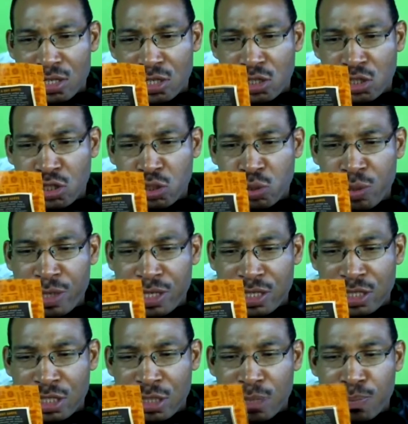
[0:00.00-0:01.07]

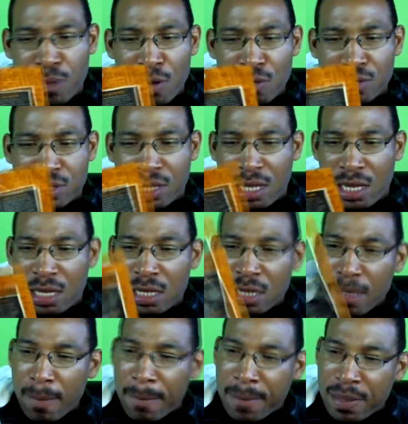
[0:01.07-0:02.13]
Sweet
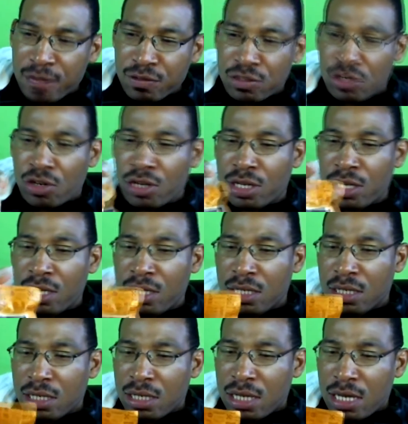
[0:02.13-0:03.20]
Chipotle Beef Jerky.
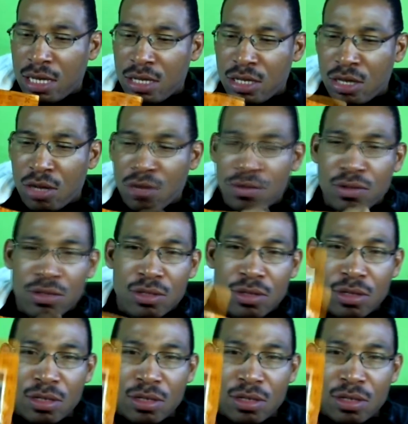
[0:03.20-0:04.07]
There you go.